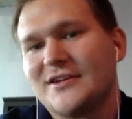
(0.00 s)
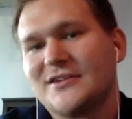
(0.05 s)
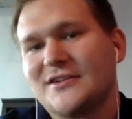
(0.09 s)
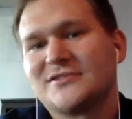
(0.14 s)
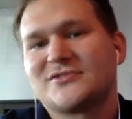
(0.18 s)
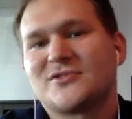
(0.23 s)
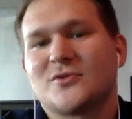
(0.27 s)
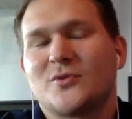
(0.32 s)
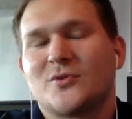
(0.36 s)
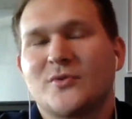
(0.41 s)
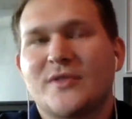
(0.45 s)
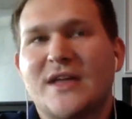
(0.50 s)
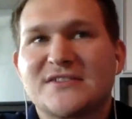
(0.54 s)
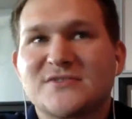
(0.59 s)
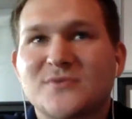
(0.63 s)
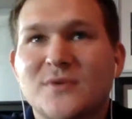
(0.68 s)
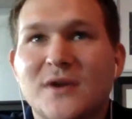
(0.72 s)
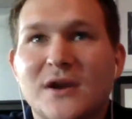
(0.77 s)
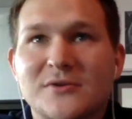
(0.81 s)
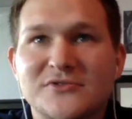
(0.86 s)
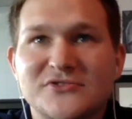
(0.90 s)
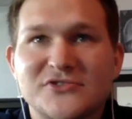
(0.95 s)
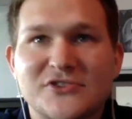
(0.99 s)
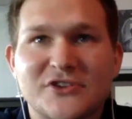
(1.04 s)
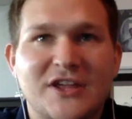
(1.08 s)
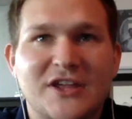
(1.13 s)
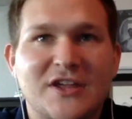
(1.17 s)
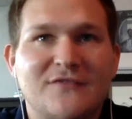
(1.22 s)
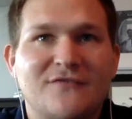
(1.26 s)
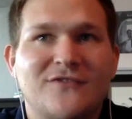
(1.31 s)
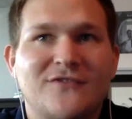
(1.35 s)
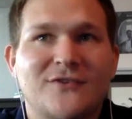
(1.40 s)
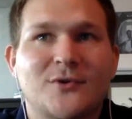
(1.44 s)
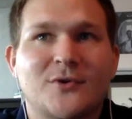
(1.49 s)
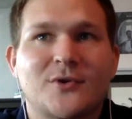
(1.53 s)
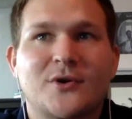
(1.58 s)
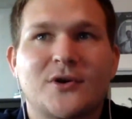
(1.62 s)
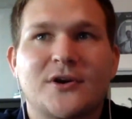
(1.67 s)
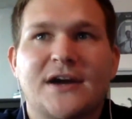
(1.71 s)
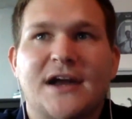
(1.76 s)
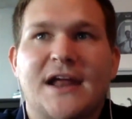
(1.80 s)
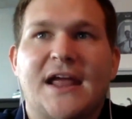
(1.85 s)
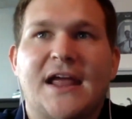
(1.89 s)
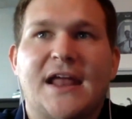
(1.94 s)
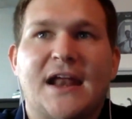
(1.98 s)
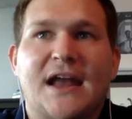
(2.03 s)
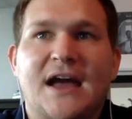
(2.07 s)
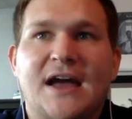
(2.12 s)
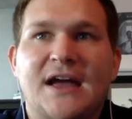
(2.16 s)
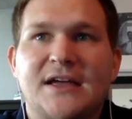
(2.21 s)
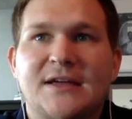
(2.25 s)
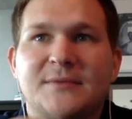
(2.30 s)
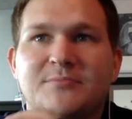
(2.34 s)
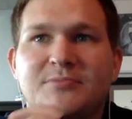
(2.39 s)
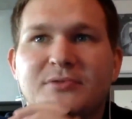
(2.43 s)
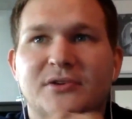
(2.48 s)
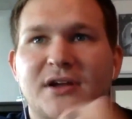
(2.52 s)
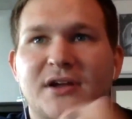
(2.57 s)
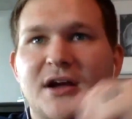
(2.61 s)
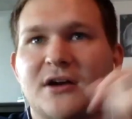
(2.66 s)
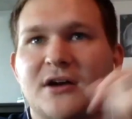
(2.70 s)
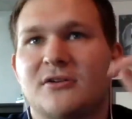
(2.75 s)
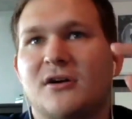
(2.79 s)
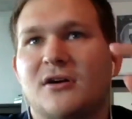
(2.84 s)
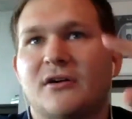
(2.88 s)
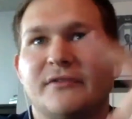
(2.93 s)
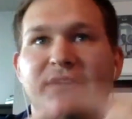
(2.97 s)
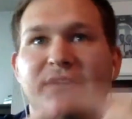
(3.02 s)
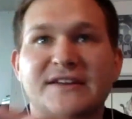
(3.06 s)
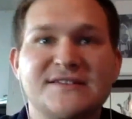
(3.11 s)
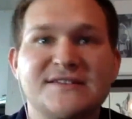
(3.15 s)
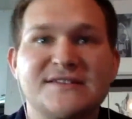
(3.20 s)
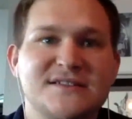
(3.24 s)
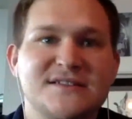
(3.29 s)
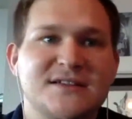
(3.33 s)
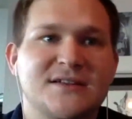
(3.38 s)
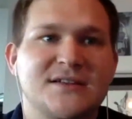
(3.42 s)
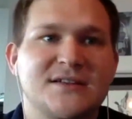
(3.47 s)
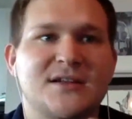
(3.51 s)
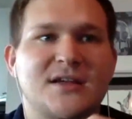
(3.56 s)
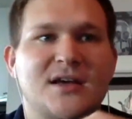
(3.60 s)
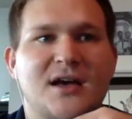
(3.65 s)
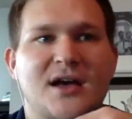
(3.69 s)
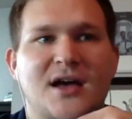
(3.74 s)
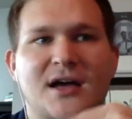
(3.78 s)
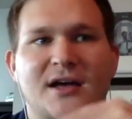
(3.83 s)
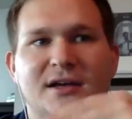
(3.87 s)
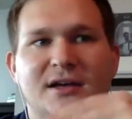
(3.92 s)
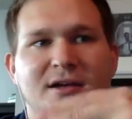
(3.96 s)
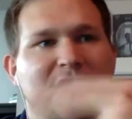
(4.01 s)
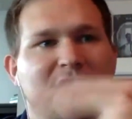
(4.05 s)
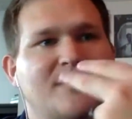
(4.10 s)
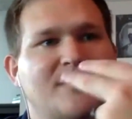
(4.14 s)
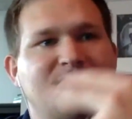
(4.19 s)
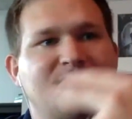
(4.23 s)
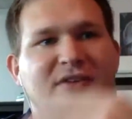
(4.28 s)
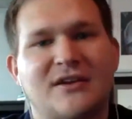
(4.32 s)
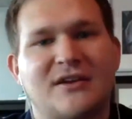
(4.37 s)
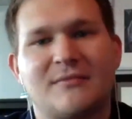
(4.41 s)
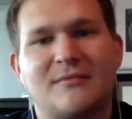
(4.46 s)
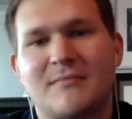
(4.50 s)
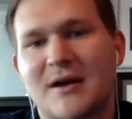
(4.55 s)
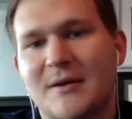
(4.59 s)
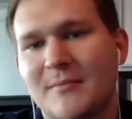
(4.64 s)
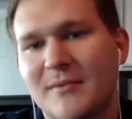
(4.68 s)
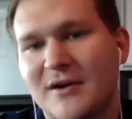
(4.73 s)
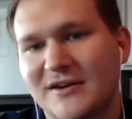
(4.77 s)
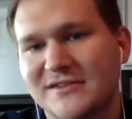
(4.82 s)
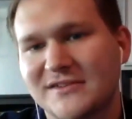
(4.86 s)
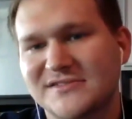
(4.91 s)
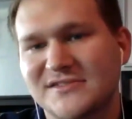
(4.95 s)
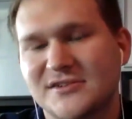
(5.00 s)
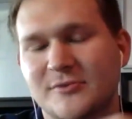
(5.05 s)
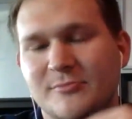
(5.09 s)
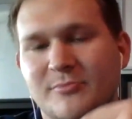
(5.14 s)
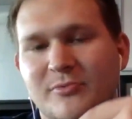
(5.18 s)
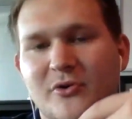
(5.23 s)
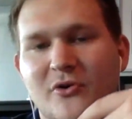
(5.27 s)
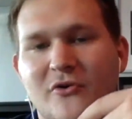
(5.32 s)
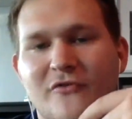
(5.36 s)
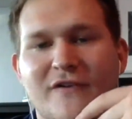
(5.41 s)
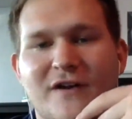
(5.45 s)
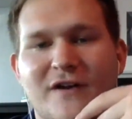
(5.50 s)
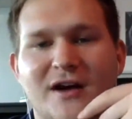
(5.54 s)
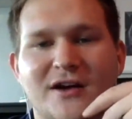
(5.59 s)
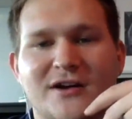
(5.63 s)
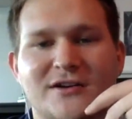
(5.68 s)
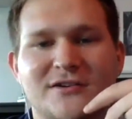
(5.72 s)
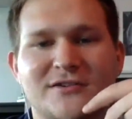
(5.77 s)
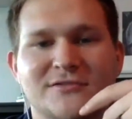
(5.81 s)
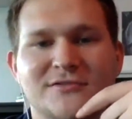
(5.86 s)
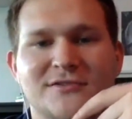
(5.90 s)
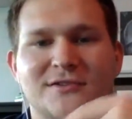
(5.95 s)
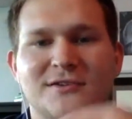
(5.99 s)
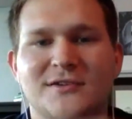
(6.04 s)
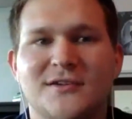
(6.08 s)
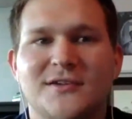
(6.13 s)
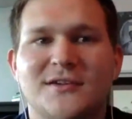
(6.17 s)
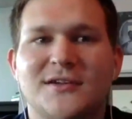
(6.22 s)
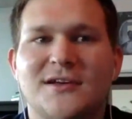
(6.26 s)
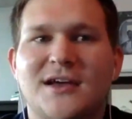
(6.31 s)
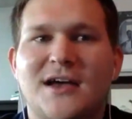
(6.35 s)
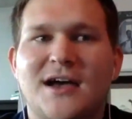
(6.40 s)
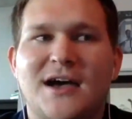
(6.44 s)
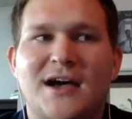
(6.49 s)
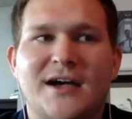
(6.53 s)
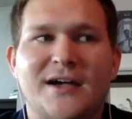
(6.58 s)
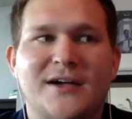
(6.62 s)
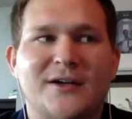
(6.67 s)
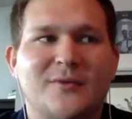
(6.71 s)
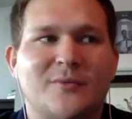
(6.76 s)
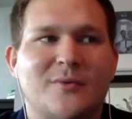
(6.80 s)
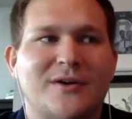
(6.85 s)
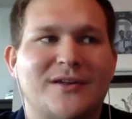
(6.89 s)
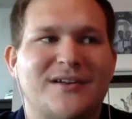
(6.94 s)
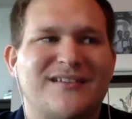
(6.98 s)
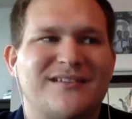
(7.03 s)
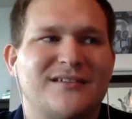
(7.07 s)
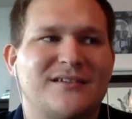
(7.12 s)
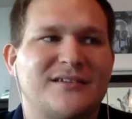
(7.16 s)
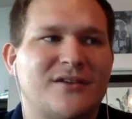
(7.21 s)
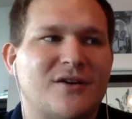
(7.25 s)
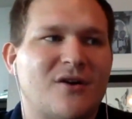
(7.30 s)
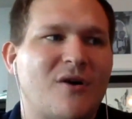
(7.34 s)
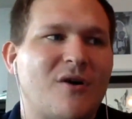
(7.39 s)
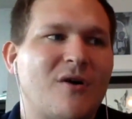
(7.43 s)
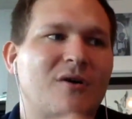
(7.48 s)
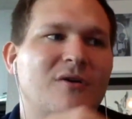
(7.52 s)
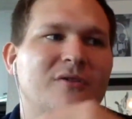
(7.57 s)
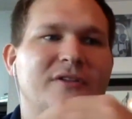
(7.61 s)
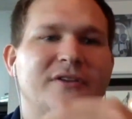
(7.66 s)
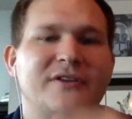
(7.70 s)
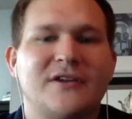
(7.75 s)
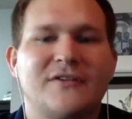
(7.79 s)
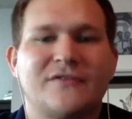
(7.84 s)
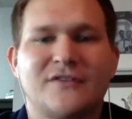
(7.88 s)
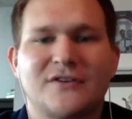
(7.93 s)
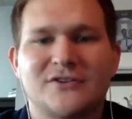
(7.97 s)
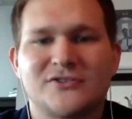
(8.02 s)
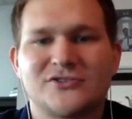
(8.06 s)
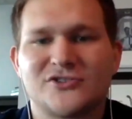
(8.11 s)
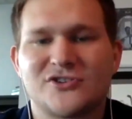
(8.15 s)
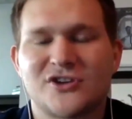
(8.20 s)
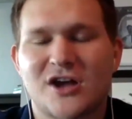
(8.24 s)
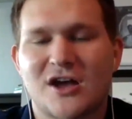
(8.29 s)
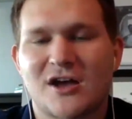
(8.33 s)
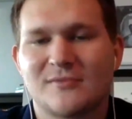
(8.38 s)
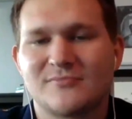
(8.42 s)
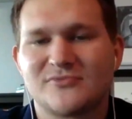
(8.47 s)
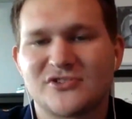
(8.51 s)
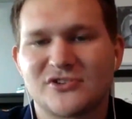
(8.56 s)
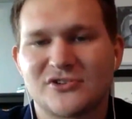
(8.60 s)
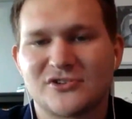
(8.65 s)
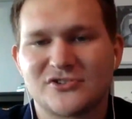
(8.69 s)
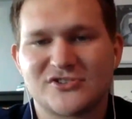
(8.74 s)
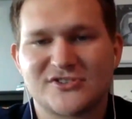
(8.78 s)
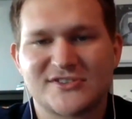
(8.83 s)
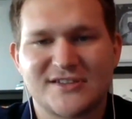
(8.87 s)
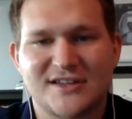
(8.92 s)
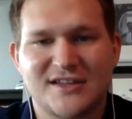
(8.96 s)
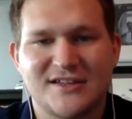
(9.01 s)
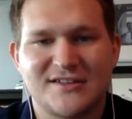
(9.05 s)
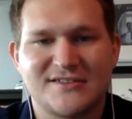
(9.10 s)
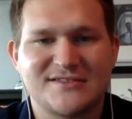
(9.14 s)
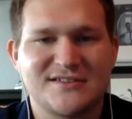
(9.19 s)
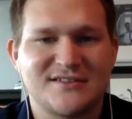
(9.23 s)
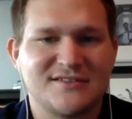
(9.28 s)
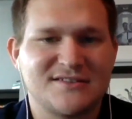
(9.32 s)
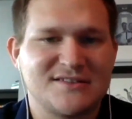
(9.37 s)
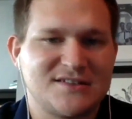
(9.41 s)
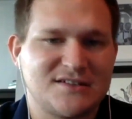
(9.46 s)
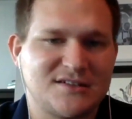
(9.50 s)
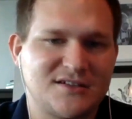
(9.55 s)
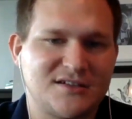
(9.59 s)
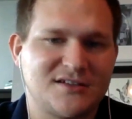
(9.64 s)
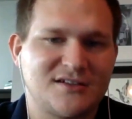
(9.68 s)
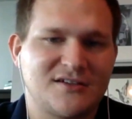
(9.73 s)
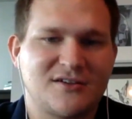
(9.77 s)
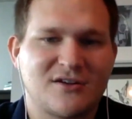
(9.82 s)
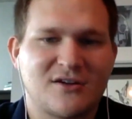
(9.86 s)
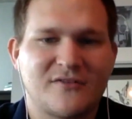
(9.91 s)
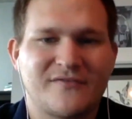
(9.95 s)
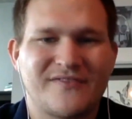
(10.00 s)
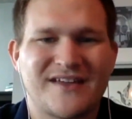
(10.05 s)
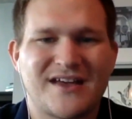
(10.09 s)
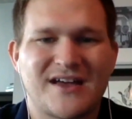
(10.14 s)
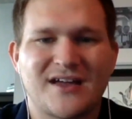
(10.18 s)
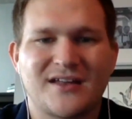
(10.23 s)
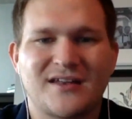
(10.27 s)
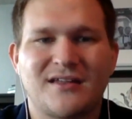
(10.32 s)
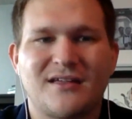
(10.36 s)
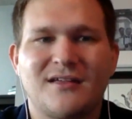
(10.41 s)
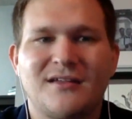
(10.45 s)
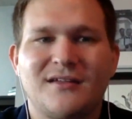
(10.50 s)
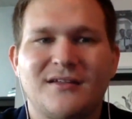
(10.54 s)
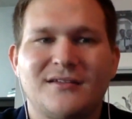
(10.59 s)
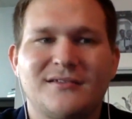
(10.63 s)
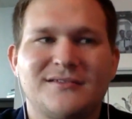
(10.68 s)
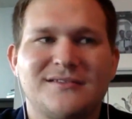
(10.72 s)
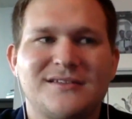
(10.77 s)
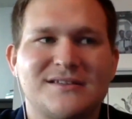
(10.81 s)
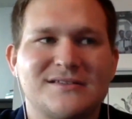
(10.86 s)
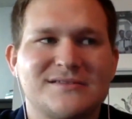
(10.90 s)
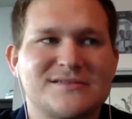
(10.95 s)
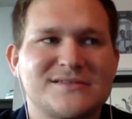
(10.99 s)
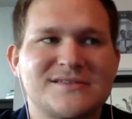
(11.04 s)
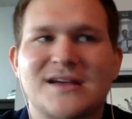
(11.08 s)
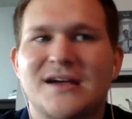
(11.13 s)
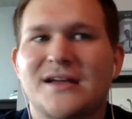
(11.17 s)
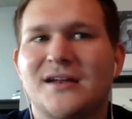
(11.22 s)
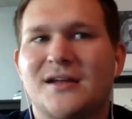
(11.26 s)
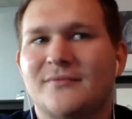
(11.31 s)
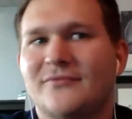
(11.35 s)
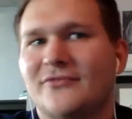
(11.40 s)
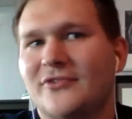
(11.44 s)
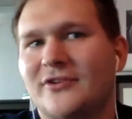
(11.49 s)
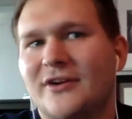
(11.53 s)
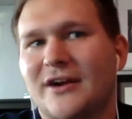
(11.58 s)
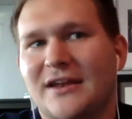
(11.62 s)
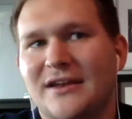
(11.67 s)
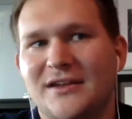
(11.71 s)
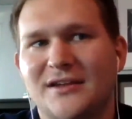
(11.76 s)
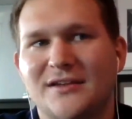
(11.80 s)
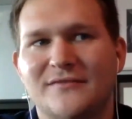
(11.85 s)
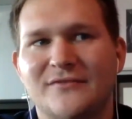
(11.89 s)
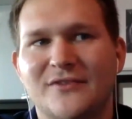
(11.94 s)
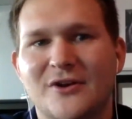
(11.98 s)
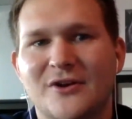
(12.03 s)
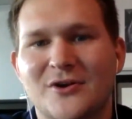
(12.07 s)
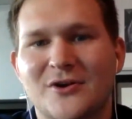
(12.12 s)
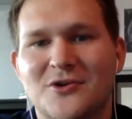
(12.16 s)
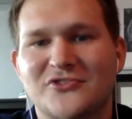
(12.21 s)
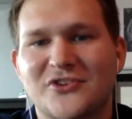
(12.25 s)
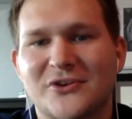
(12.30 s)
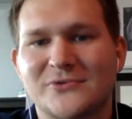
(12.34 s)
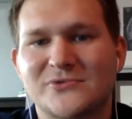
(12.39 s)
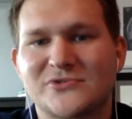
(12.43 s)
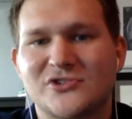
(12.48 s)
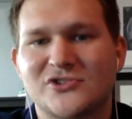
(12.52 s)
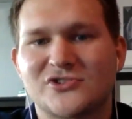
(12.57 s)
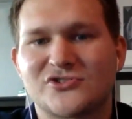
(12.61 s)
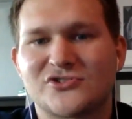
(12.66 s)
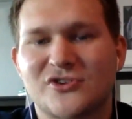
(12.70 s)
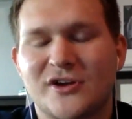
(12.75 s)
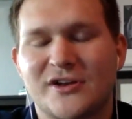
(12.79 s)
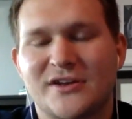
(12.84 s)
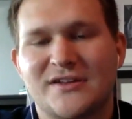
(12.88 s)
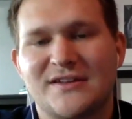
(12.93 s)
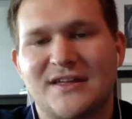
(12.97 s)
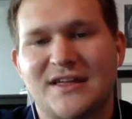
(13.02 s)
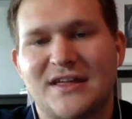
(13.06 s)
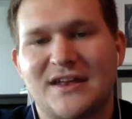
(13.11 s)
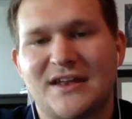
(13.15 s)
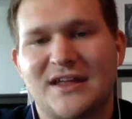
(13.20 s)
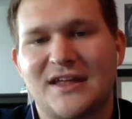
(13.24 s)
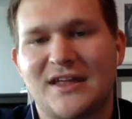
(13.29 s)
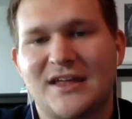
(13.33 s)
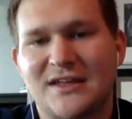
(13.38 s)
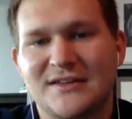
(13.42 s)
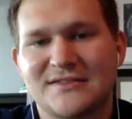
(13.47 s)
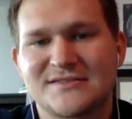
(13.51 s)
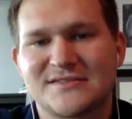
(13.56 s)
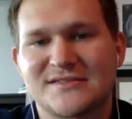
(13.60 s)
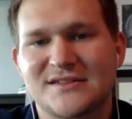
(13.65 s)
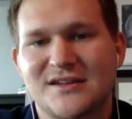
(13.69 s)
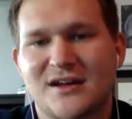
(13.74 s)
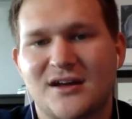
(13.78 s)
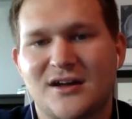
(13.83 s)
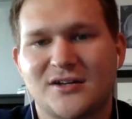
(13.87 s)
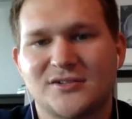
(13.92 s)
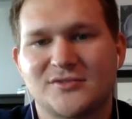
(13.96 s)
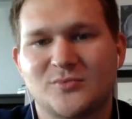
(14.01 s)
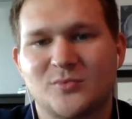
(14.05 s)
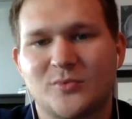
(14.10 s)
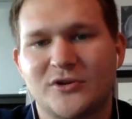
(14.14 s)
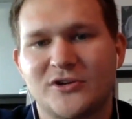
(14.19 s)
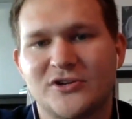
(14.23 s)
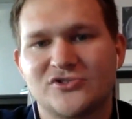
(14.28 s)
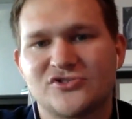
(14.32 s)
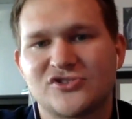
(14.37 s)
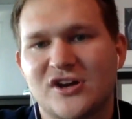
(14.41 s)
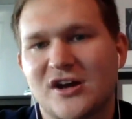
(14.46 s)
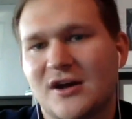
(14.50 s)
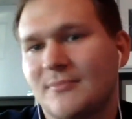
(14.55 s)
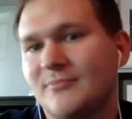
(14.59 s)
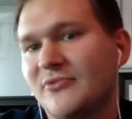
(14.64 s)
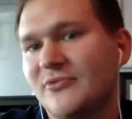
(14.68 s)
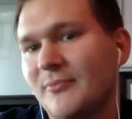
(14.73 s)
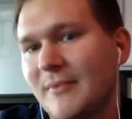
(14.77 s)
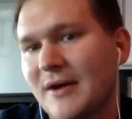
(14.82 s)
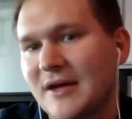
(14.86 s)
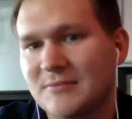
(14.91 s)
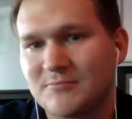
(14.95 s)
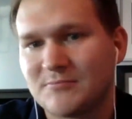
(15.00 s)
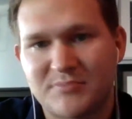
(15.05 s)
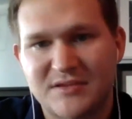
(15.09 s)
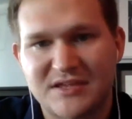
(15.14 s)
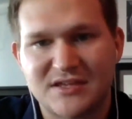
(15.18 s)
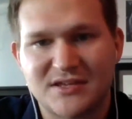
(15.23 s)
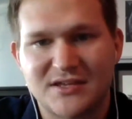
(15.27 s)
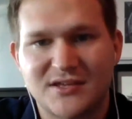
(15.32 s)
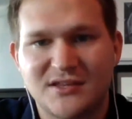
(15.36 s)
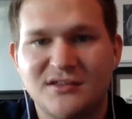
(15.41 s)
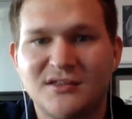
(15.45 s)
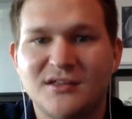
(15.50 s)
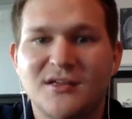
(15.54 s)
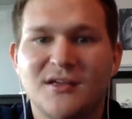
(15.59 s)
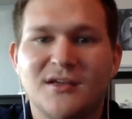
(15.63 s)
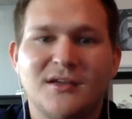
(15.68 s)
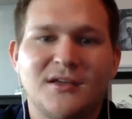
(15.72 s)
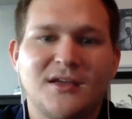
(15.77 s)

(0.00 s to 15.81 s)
So that's what I was looking for. And I put out on LinkedIn, I updated my Monster profile. I went on all the different job search sites, Indeed and all that. Didn't sign up for any of those. I was just trying to get hits on where jobs might be.